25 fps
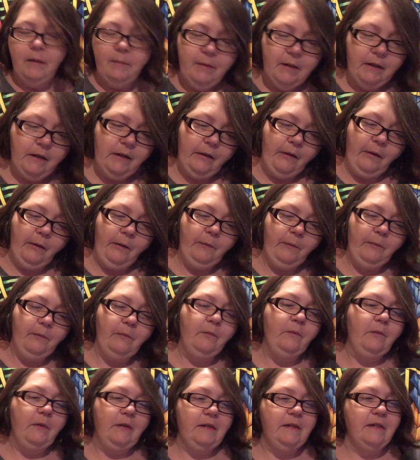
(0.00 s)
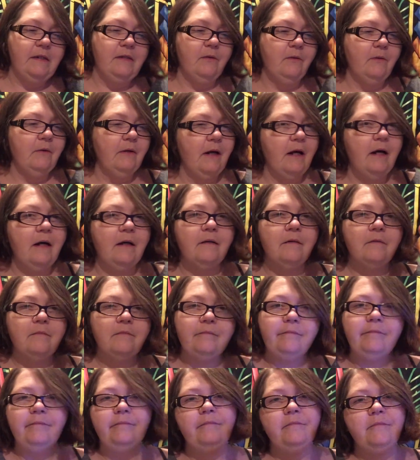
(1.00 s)
But we still got
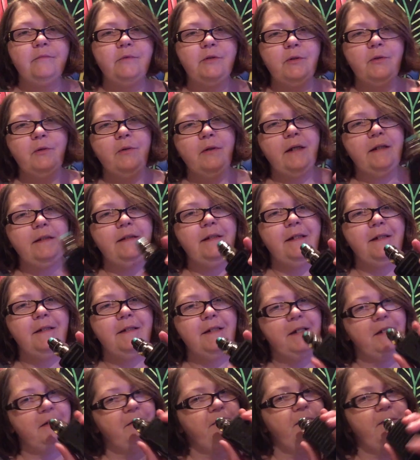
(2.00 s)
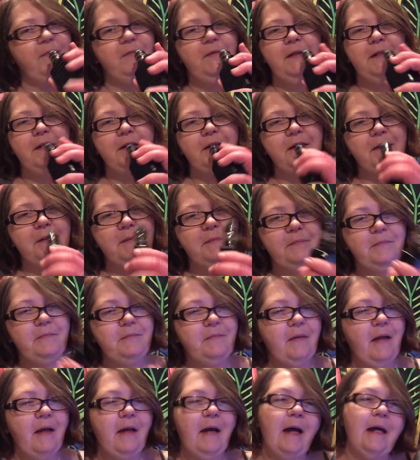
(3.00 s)
dual 18650s.
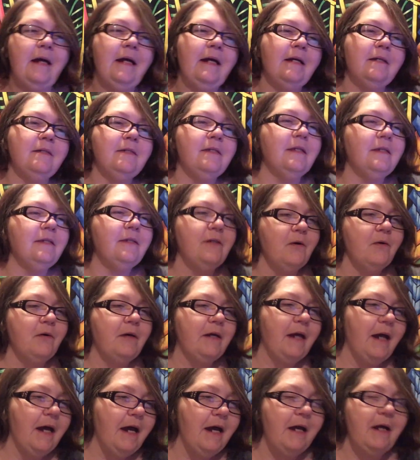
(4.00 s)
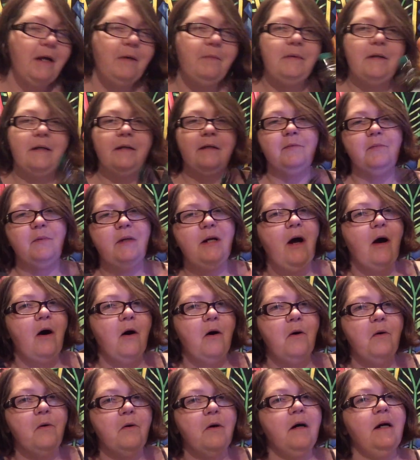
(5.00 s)
I guess it's okay because we
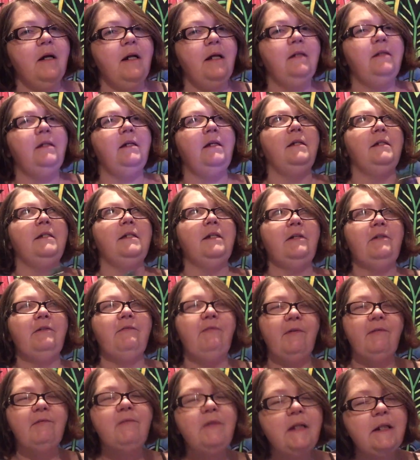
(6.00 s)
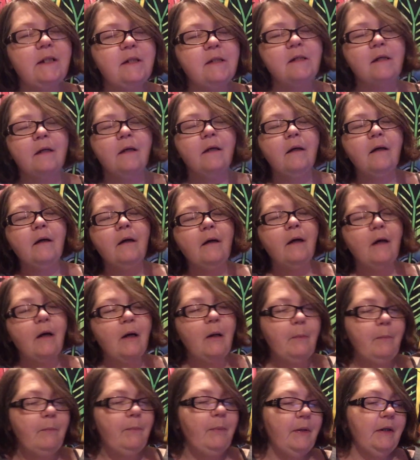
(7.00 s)
all got 18650s,
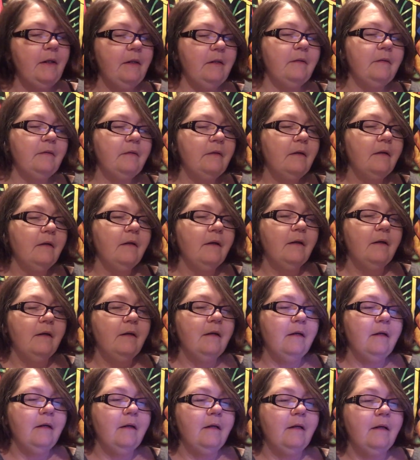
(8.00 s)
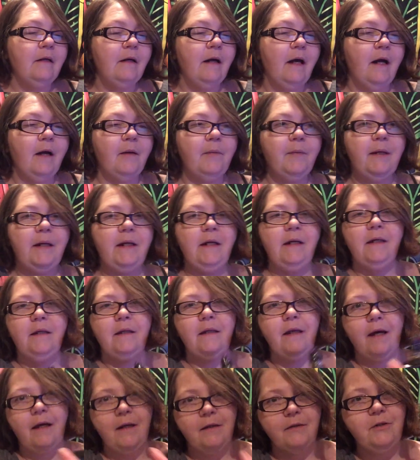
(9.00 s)
but I
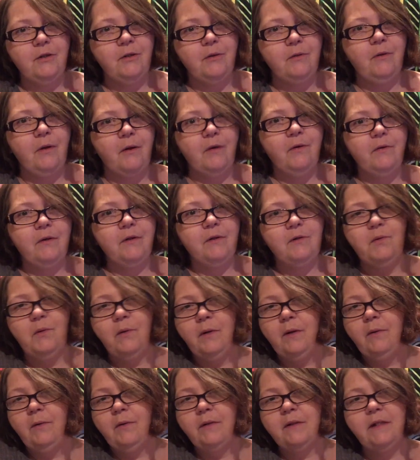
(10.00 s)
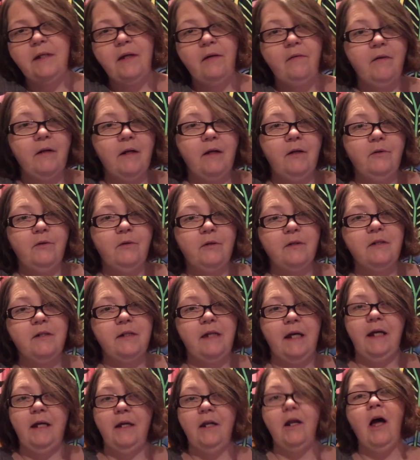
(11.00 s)
mean, I do know that 21-700s
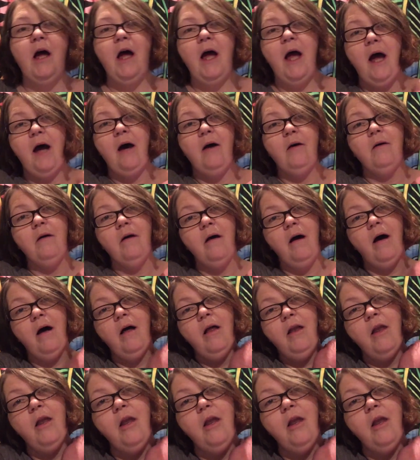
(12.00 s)
stand out a